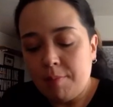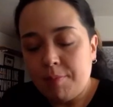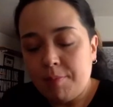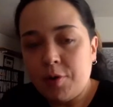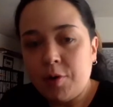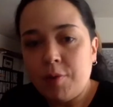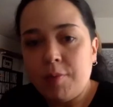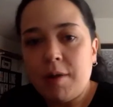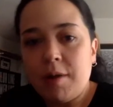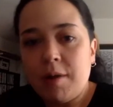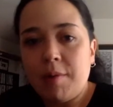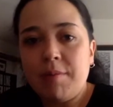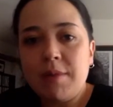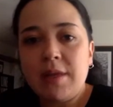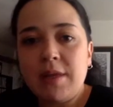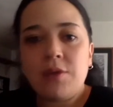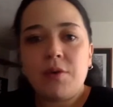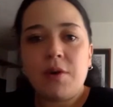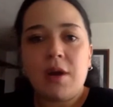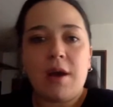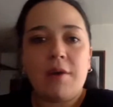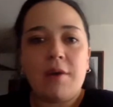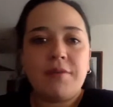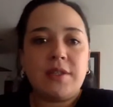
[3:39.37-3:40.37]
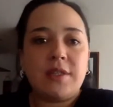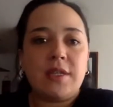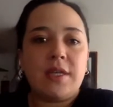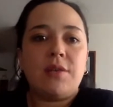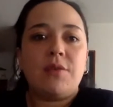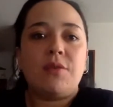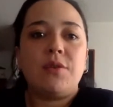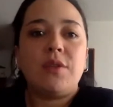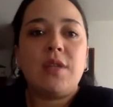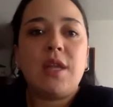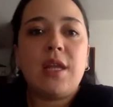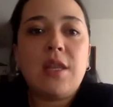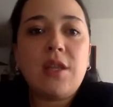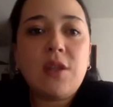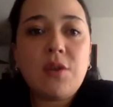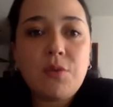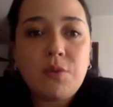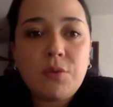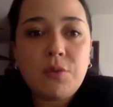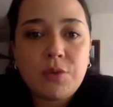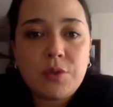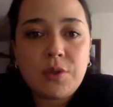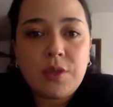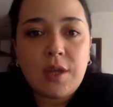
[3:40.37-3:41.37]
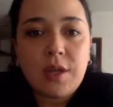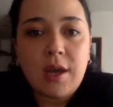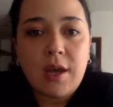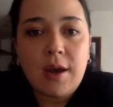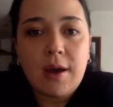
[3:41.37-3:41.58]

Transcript: Probably you have seen on the news